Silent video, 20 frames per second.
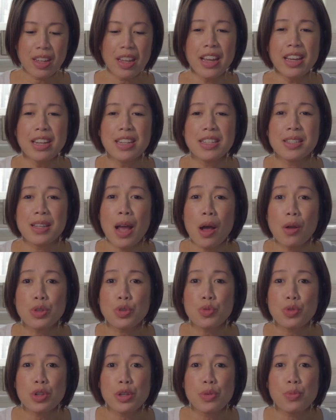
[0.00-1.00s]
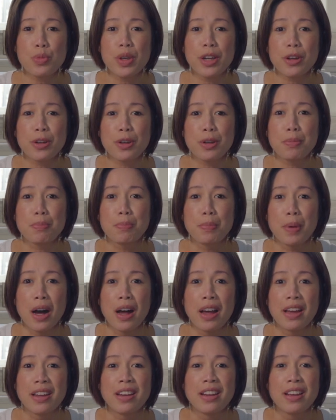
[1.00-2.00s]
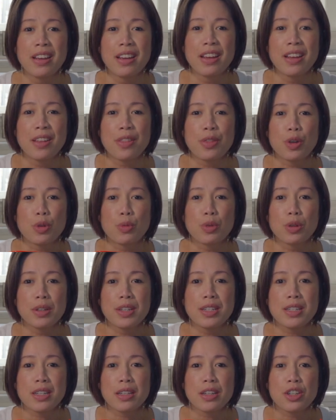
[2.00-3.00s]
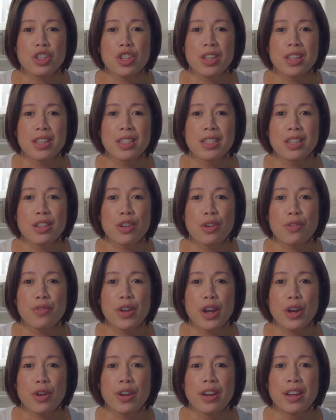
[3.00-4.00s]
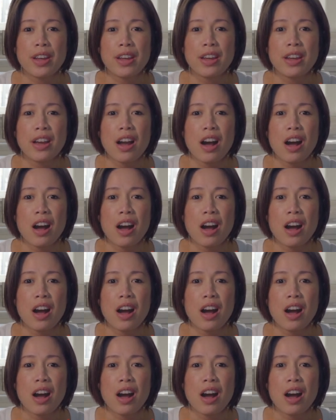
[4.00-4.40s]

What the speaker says: And it sounds really weird, but they're really delicious. They're very,